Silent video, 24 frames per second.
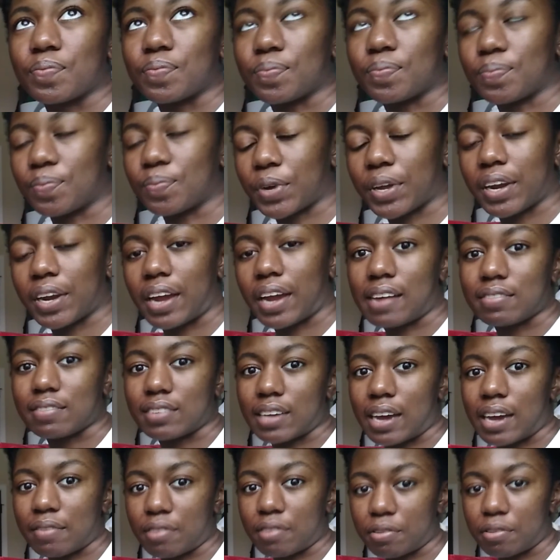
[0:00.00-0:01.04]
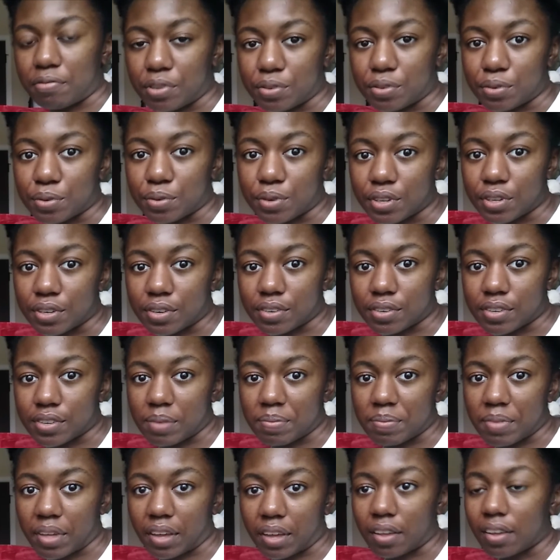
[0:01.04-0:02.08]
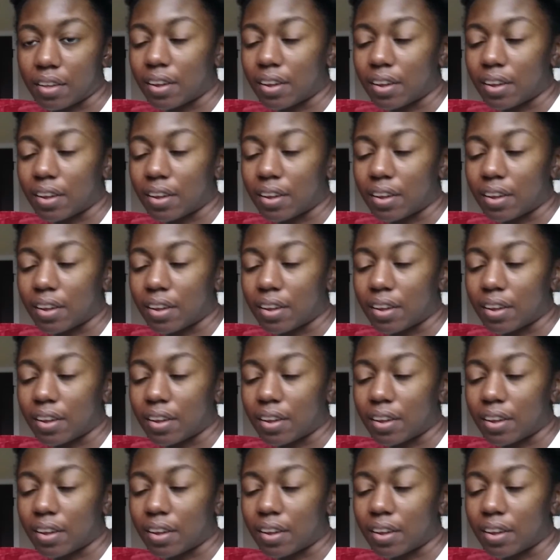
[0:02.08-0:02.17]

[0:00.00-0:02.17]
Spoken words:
we're gonna have to have a funeral or something.